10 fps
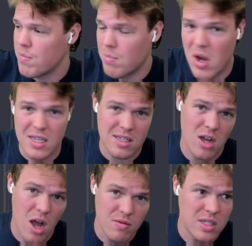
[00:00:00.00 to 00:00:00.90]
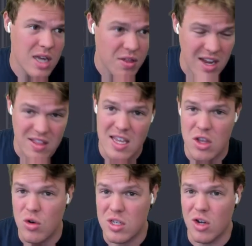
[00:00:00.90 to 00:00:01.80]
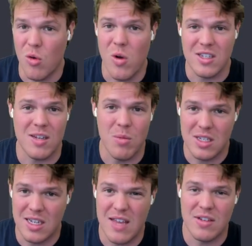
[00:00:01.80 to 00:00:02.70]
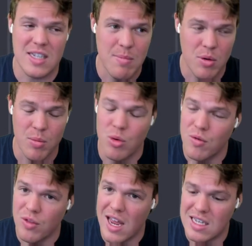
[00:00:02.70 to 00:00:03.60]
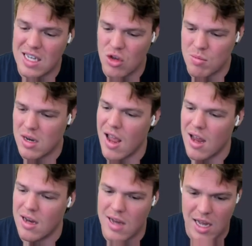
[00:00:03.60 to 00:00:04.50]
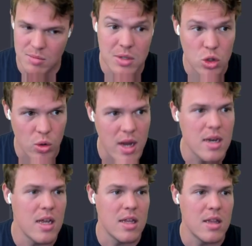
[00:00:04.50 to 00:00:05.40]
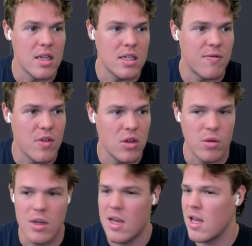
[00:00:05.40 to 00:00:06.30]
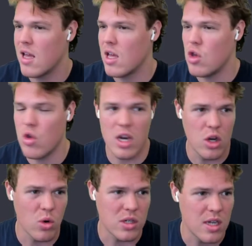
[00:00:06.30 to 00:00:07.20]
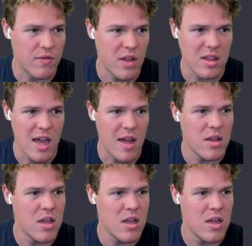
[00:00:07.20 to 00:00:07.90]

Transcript: But obviously, I think at the end, you'd still want someone to give a stamp of approval that is a human and has been trained in this field. You can ignore stuff like that.